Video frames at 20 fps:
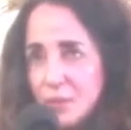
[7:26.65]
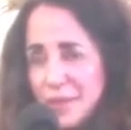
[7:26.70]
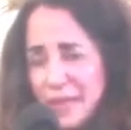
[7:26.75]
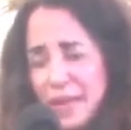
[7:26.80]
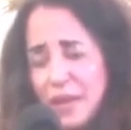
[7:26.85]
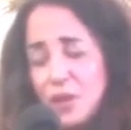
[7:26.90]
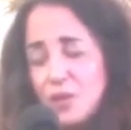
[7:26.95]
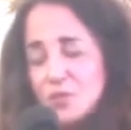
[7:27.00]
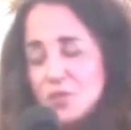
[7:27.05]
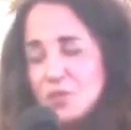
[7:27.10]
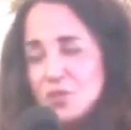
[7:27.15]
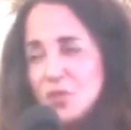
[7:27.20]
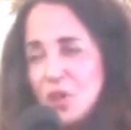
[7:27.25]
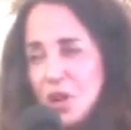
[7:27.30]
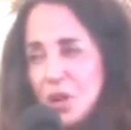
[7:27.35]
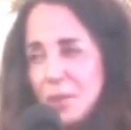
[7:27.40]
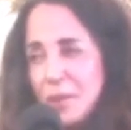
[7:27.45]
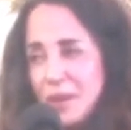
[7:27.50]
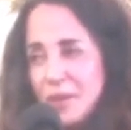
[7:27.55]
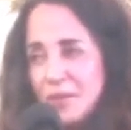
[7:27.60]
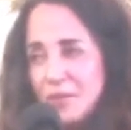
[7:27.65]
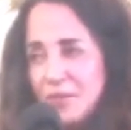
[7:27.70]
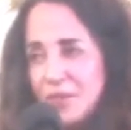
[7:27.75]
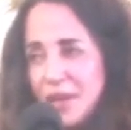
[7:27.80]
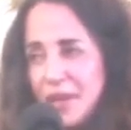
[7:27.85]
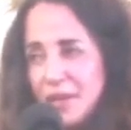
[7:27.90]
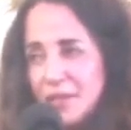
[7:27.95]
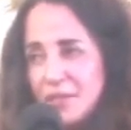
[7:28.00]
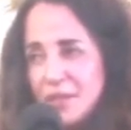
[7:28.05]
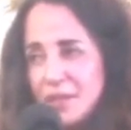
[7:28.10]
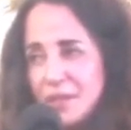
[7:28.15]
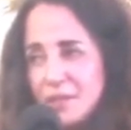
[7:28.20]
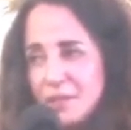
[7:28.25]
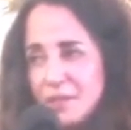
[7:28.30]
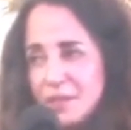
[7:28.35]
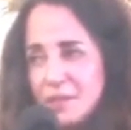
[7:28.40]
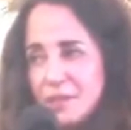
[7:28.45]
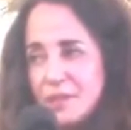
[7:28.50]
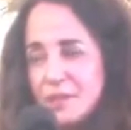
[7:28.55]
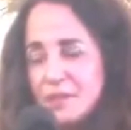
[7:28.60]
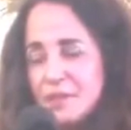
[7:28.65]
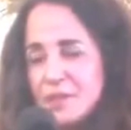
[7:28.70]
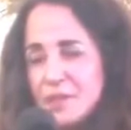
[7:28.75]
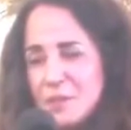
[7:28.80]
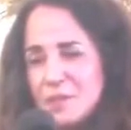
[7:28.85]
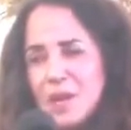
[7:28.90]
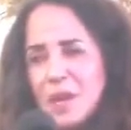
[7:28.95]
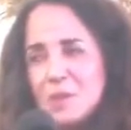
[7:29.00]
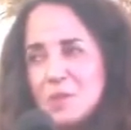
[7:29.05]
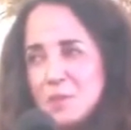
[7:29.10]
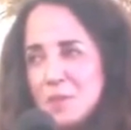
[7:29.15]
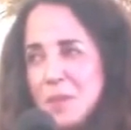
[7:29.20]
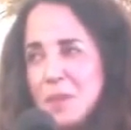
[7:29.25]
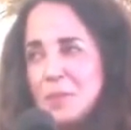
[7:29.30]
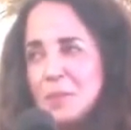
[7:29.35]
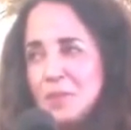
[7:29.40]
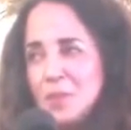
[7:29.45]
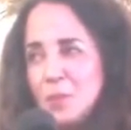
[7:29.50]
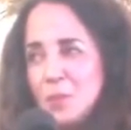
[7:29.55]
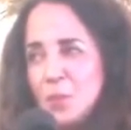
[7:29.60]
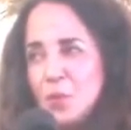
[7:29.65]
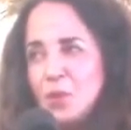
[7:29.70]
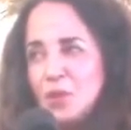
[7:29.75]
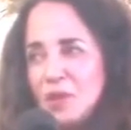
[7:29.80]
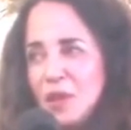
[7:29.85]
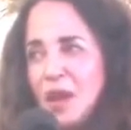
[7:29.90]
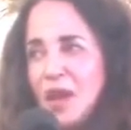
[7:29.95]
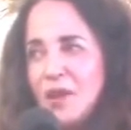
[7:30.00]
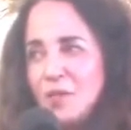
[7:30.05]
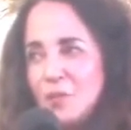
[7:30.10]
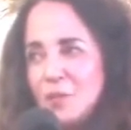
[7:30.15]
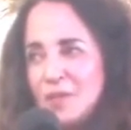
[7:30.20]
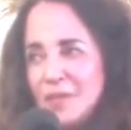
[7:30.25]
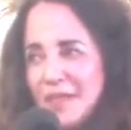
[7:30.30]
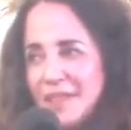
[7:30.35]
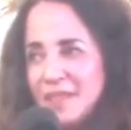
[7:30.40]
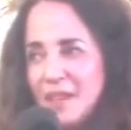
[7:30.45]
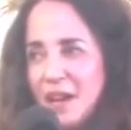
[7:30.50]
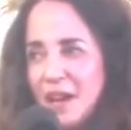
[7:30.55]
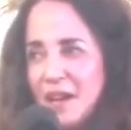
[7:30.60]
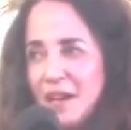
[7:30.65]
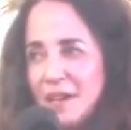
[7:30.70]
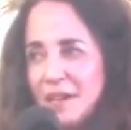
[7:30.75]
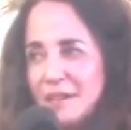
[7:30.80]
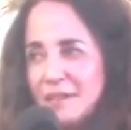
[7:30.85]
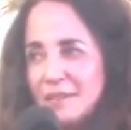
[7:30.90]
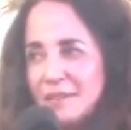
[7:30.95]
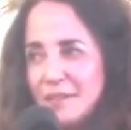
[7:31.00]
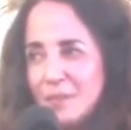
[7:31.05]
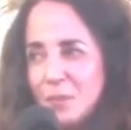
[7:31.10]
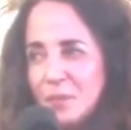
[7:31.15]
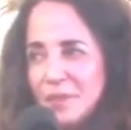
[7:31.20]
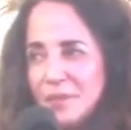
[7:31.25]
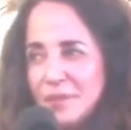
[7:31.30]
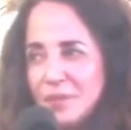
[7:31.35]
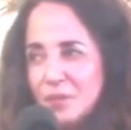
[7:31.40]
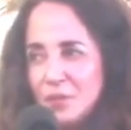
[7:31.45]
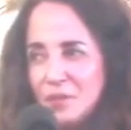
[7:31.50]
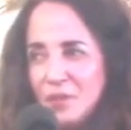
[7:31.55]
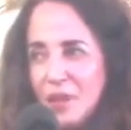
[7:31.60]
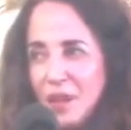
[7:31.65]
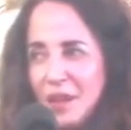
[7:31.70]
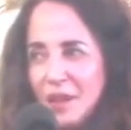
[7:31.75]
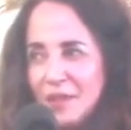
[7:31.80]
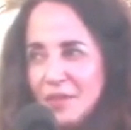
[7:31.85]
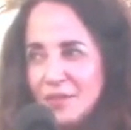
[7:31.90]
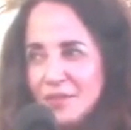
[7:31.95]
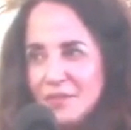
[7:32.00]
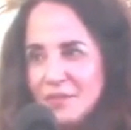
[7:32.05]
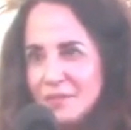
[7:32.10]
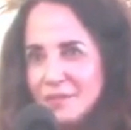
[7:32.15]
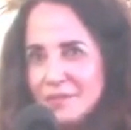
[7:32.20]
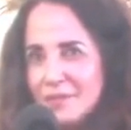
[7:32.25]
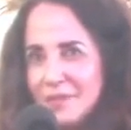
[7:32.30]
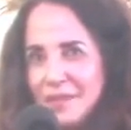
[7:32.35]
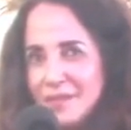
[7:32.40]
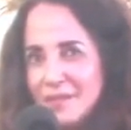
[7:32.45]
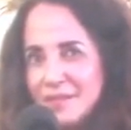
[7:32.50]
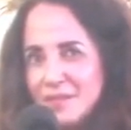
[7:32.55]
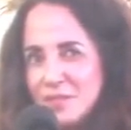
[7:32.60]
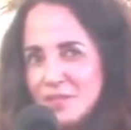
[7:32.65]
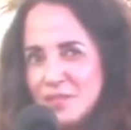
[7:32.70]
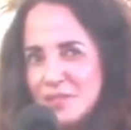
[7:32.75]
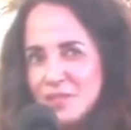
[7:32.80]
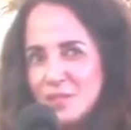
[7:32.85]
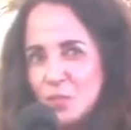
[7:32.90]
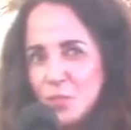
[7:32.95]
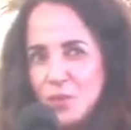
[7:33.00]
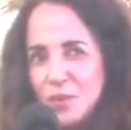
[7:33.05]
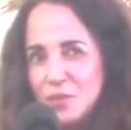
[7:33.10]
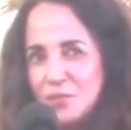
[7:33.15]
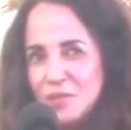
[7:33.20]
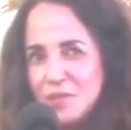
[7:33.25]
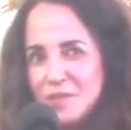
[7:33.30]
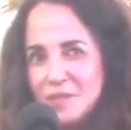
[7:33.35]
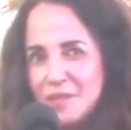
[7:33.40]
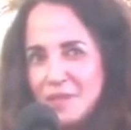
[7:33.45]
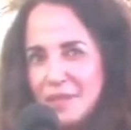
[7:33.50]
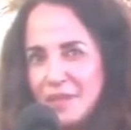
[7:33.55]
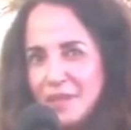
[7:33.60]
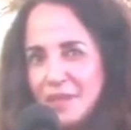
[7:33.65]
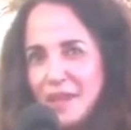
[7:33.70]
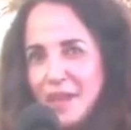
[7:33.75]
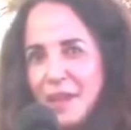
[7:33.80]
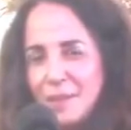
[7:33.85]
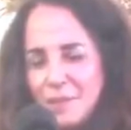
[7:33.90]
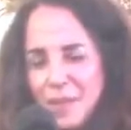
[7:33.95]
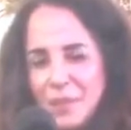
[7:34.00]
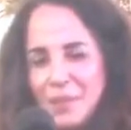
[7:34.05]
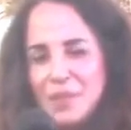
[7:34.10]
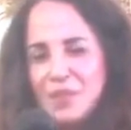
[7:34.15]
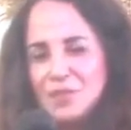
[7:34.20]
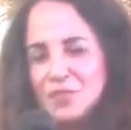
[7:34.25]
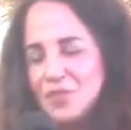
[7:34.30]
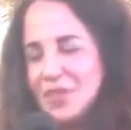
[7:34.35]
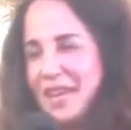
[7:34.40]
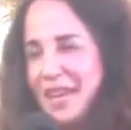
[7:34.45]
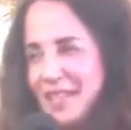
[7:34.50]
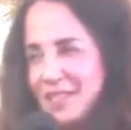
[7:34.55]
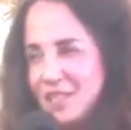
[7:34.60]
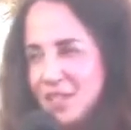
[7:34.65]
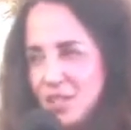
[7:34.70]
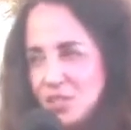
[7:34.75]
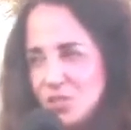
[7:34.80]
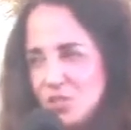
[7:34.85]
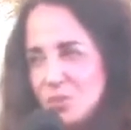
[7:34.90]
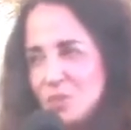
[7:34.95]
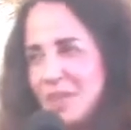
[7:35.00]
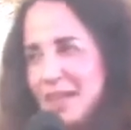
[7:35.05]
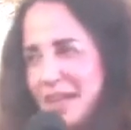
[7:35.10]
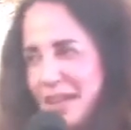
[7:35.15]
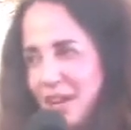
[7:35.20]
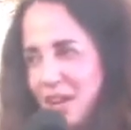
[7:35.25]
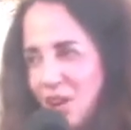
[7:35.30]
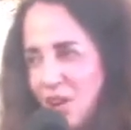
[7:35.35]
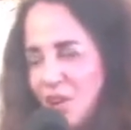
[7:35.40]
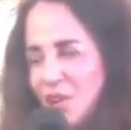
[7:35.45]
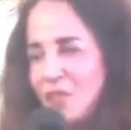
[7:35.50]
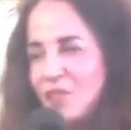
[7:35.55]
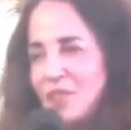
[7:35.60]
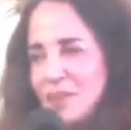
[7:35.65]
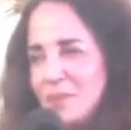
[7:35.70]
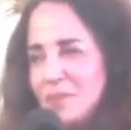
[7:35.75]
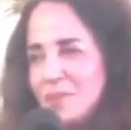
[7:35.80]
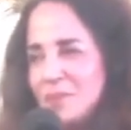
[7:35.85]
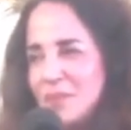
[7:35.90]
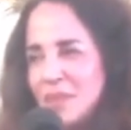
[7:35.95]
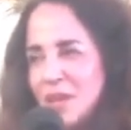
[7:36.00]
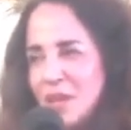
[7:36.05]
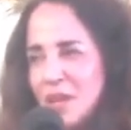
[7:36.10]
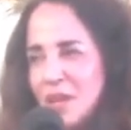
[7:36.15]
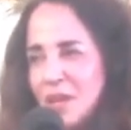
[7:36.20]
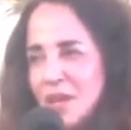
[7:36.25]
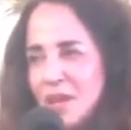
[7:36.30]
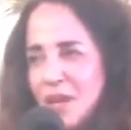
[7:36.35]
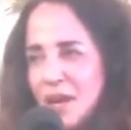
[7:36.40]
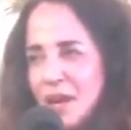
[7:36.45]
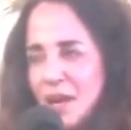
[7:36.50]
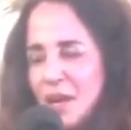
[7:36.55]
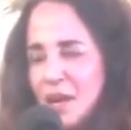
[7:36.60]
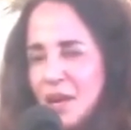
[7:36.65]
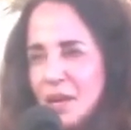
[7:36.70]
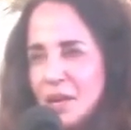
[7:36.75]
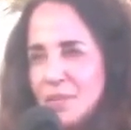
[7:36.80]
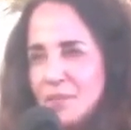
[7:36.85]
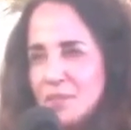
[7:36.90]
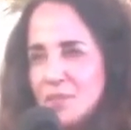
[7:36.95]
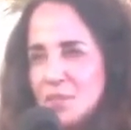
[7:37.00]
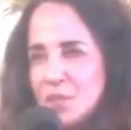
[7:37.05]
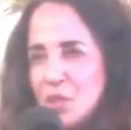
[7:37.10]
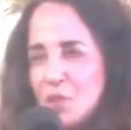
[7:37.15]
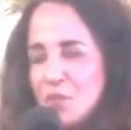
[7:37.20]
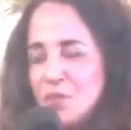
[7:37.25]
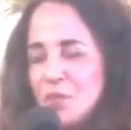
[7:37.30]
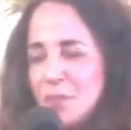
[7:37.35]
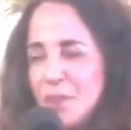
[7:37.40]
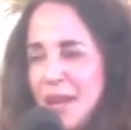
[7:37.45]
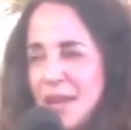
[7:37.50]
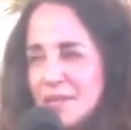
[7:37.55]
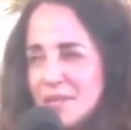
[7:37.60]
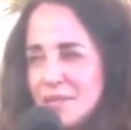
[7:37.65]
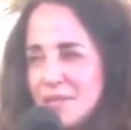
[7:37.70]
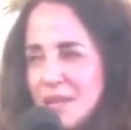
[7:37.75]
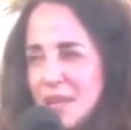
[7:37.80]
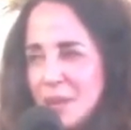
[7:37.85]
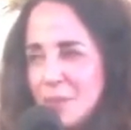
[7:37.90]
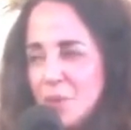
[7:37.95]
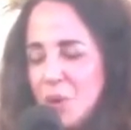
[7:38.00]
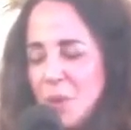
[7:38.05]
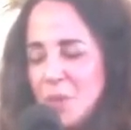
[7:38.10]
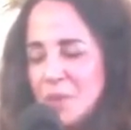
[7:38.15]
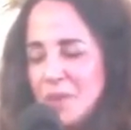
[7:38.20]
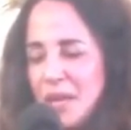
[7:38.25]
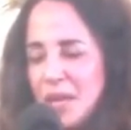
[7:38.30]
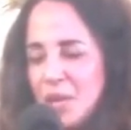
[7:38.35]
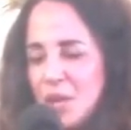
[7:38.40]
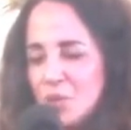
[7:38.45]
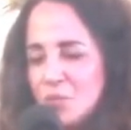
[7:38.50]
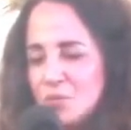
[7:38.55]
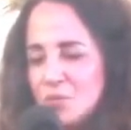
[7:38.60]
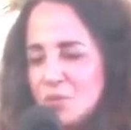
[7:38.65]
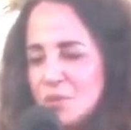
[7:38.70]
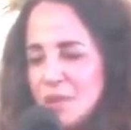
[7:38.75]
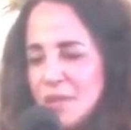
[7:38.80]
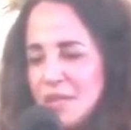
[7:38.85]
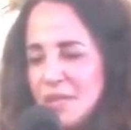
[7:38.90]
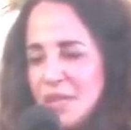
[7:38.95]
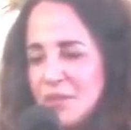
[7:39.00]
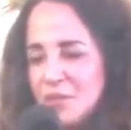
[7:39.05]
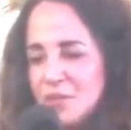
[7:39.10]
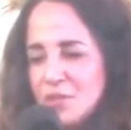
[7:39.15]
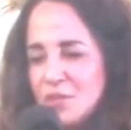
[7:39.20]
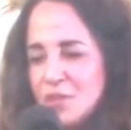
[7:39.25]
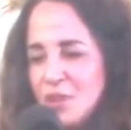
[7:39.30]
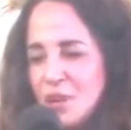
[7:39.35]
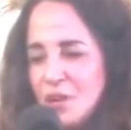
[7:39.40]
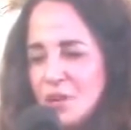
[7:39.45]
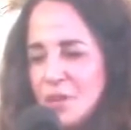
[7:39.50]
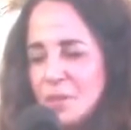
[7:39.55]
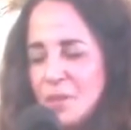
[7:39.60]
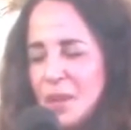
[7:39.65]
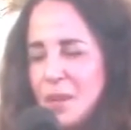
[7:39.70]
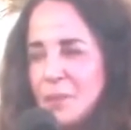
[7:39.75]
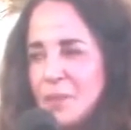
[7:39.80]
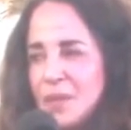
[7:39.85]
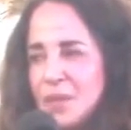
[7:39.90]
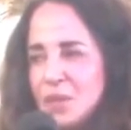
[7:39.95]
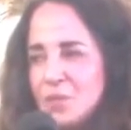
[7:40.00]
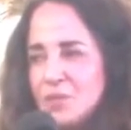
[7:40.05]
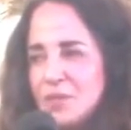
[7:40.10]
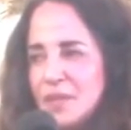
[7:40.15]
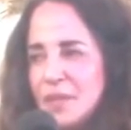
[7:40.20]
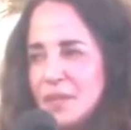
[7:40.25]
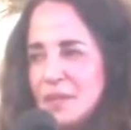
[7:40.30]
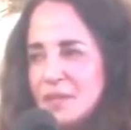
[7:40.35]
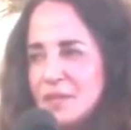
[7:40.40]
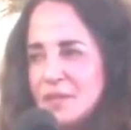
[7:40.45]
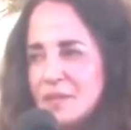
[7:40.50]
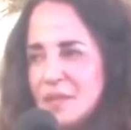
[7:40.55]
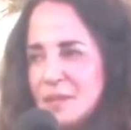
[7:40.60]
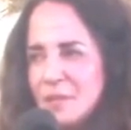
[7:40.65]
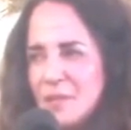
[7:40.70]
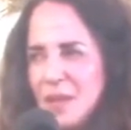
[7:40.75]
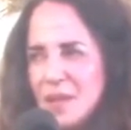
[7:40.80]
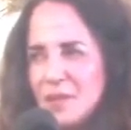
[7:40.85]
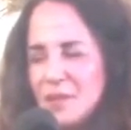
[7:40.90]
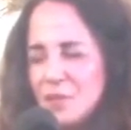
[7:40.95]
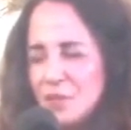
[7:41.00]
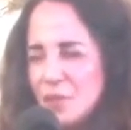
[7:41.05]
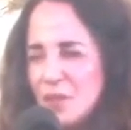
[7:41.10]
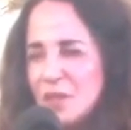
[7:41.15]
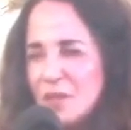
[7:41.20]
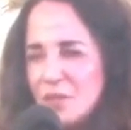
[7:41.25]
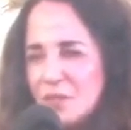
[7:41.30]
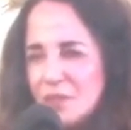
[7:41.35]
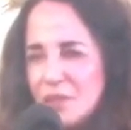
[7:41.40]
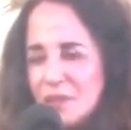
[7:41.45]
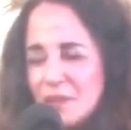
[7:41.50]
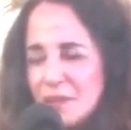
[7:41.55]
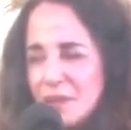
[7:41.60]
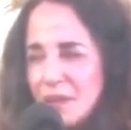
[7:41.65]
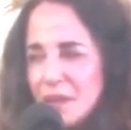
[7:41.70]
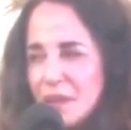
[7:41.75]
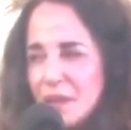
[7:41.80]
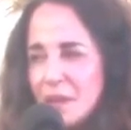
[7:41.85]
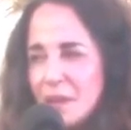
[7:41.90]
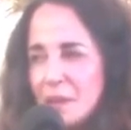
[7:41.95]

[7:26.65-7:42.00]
when I also talk about the fact that sometimes people are more alive when they die than when they're alive. It's just the weirdest thing. Maybe because you can't touch them, you can't call them. So from that standpoint, but I never talk about my own death because I'm not afraid of it.